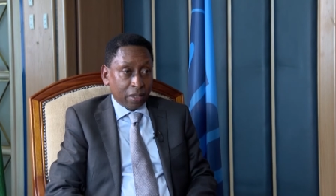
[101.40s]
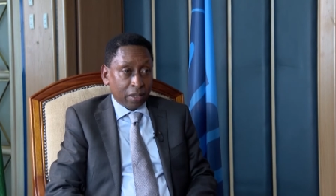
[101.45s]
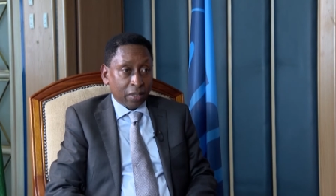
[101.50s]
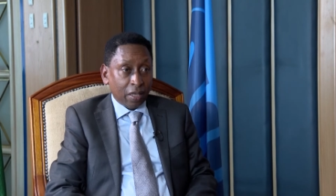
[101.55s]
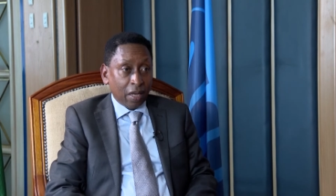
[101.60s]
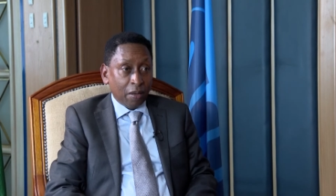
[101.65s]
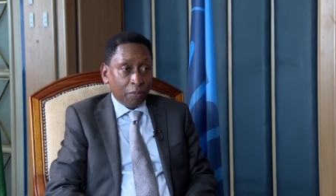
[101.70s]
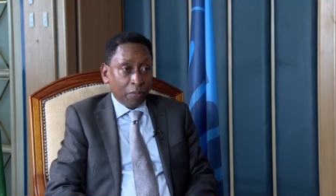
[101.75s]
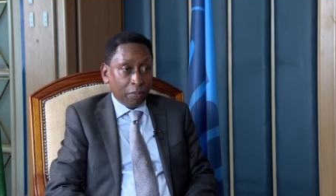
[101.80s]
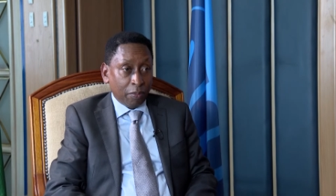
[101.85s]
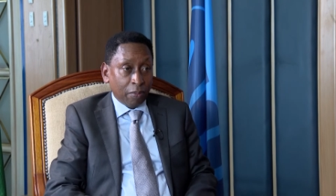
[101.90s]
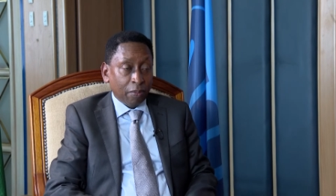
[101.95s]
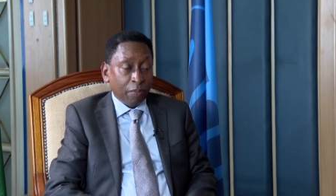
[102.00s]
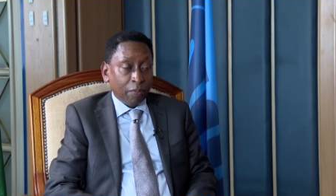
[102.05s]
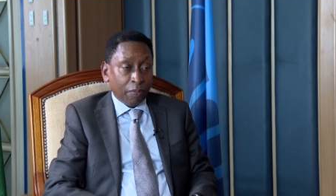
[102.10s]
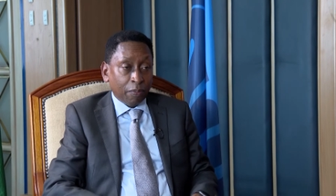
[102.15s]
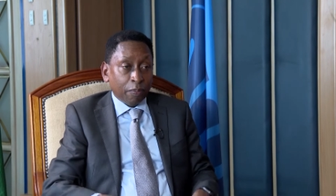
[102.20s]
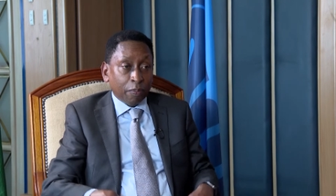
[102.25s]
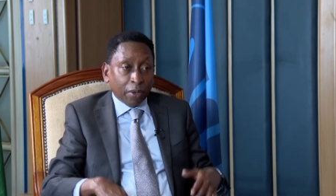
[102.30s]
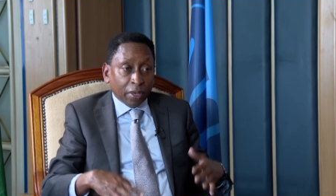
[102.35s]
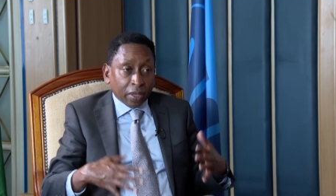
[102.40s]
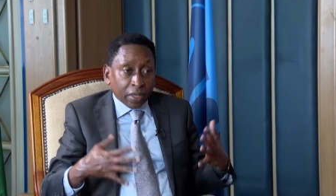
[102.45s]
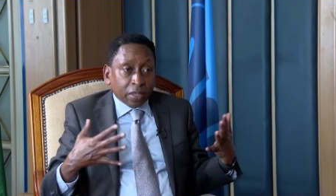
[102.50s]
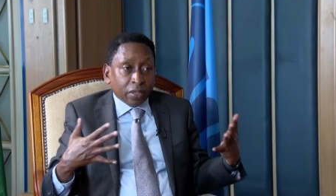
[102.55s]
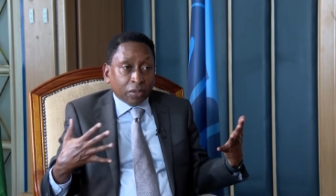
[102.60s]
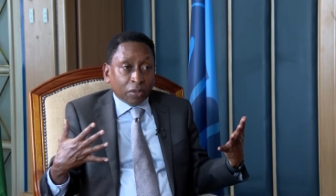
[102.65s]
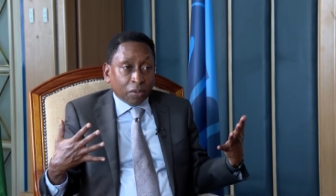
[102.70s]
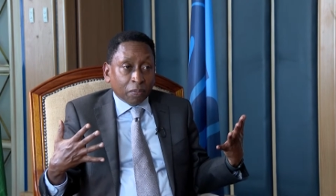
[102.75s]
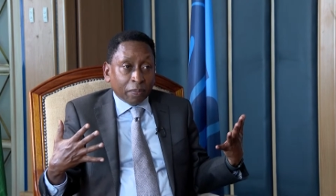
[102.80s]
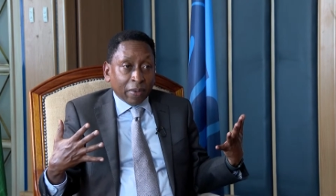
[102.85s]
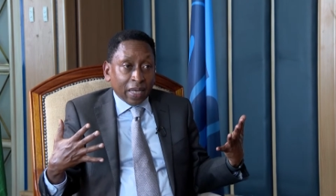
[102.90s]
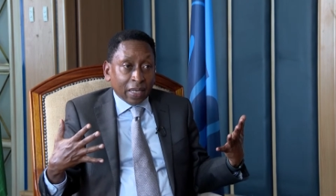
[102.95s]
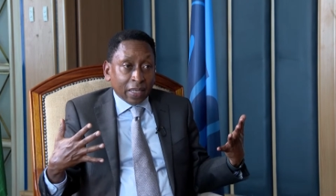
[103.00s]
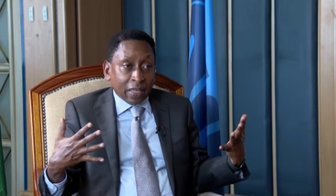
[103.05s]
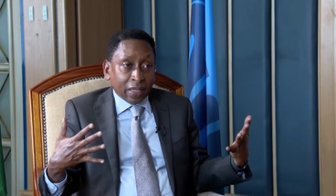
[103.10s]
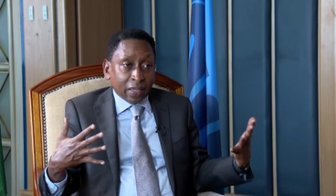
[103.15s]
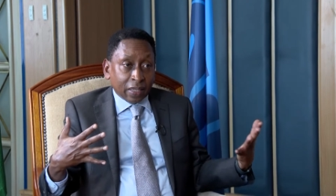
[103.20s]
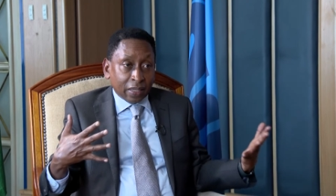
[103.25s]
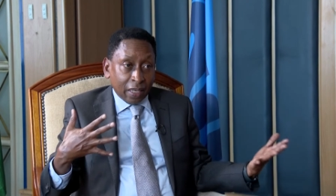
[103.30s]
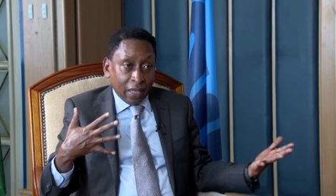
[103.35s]
some political by
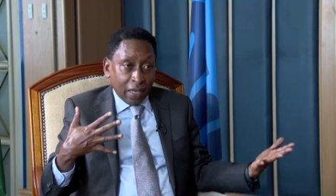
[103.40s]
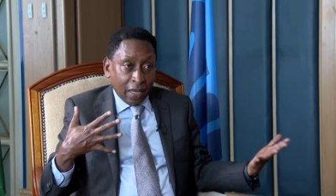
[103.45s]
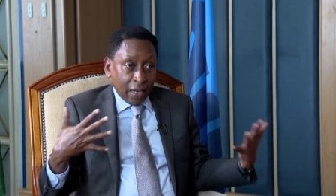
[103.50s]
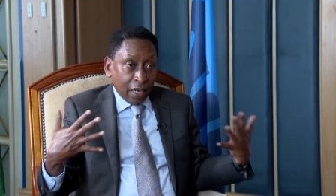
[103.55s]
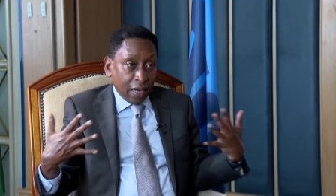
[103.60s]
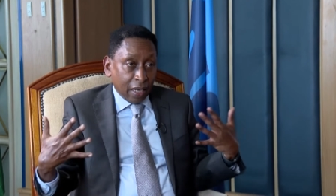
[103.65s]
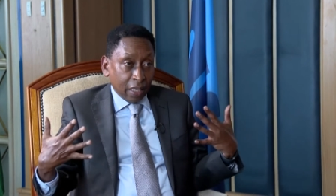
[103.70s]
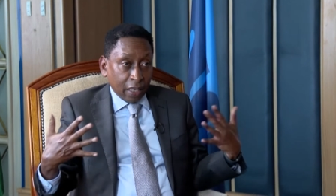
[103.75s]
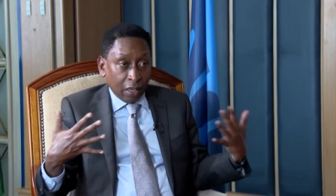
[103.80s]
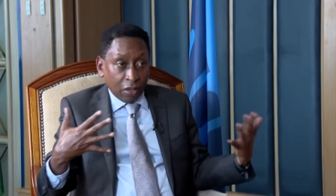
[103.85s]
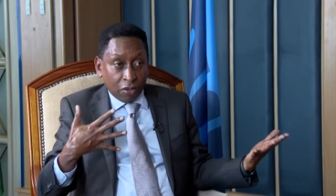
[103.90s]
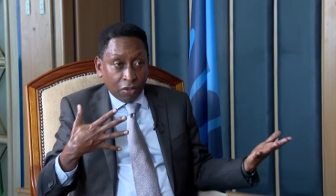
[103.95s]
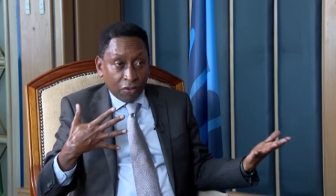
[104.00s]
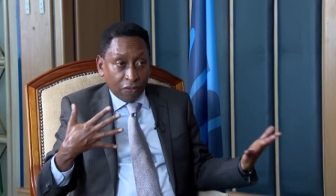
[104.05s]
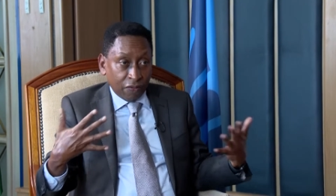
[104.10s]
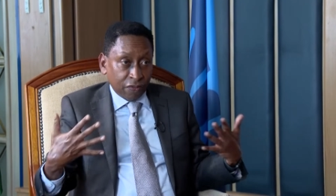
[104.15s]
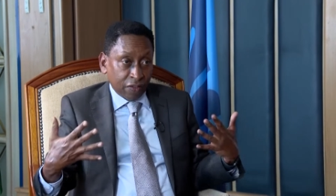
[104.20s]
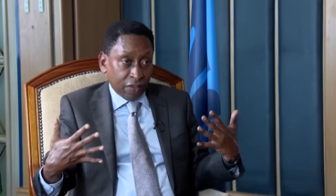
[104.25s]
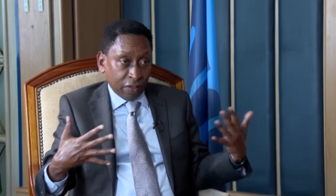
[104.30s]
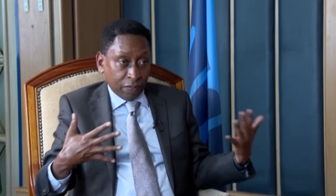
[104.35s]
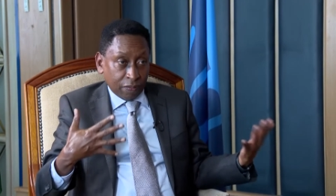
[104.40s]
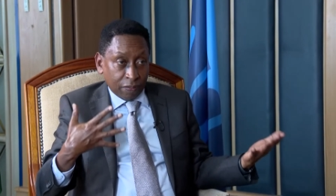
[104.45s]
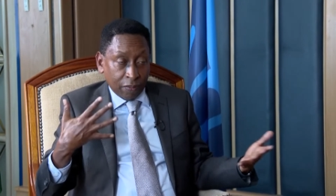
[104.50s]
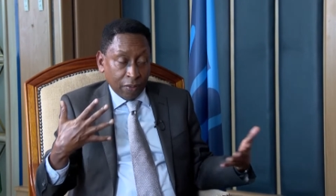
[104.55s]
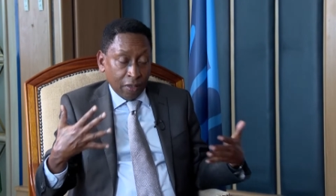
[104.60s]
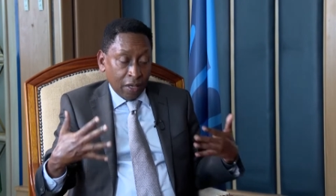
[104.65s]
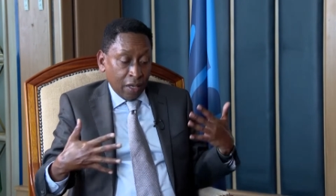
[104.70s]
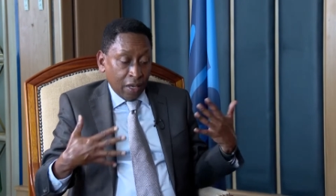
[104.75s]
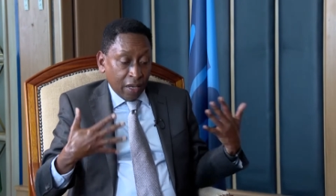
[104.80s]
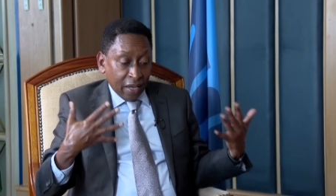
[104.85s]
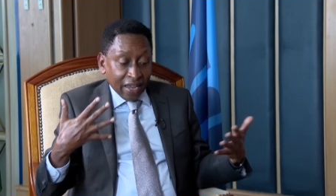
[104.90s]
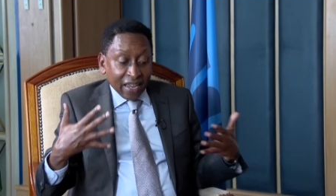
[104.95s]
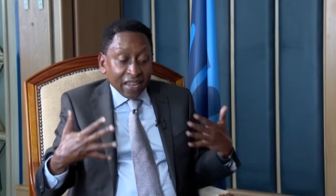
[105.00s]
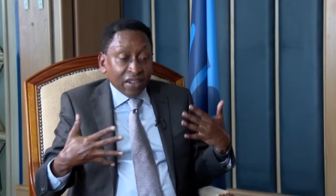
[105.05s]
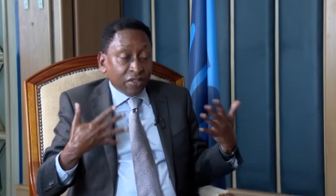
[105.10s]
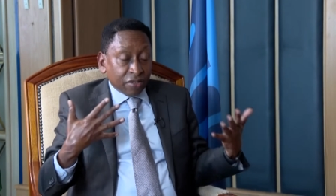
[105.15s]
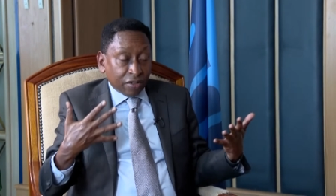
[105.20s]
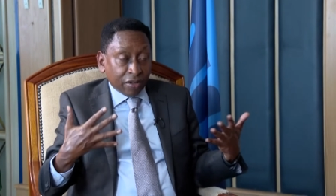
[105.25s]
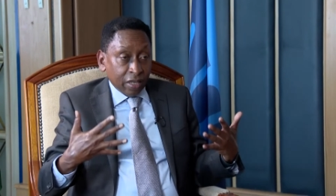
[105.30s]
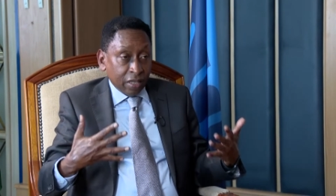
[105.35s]
nature and had a lot of
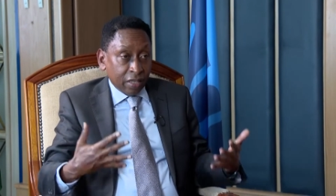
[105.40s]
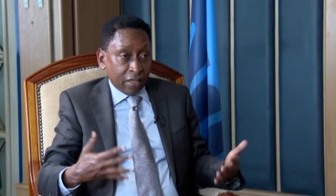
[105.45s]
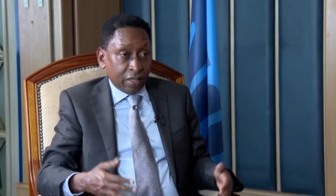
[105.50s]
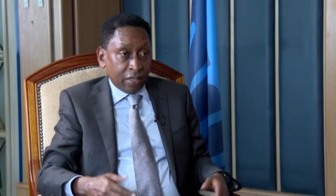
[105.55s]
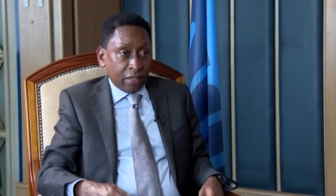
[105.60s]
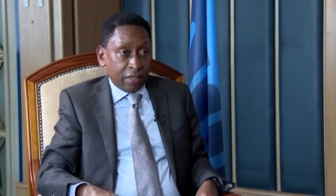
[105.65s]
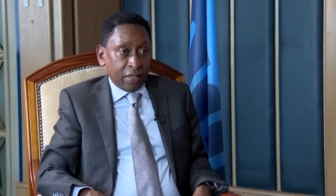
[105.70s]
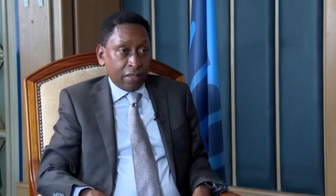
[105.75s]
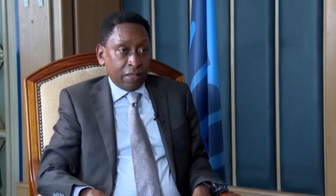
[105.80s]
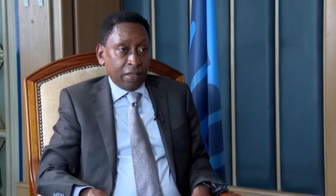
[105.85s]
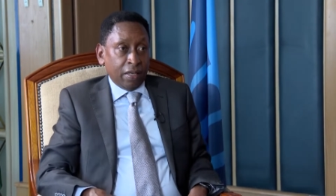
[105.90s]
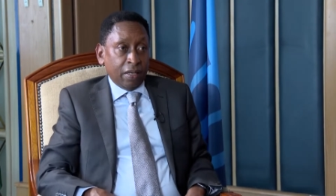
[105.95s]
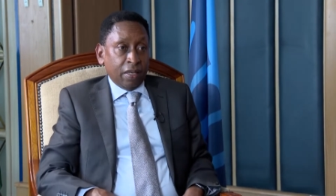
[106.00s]
interests.